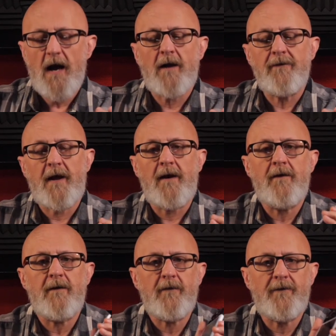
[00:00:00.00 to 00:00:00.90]
and
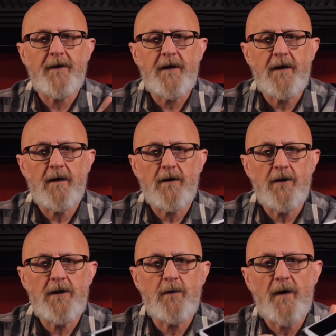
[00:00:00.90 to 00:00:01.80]
then the
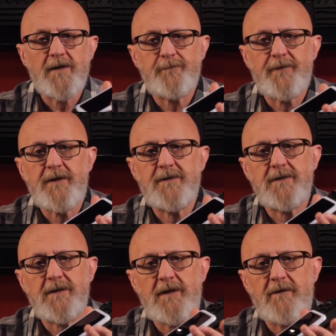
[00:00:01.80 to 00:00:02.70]

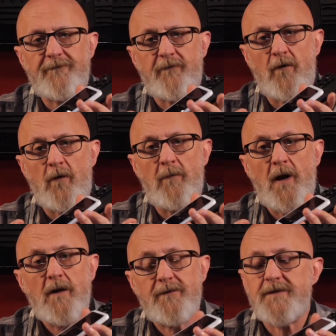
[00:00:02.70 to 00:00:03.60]
USB-C from
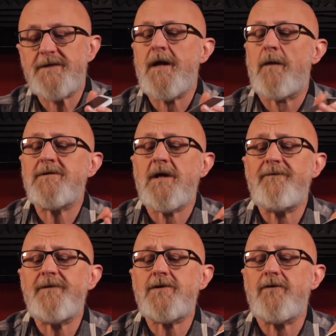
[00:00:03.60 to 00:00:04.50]
the Snap
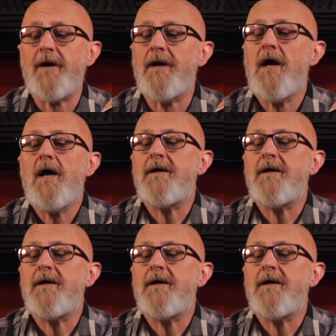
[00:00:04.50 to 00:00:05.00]
Selfie Screen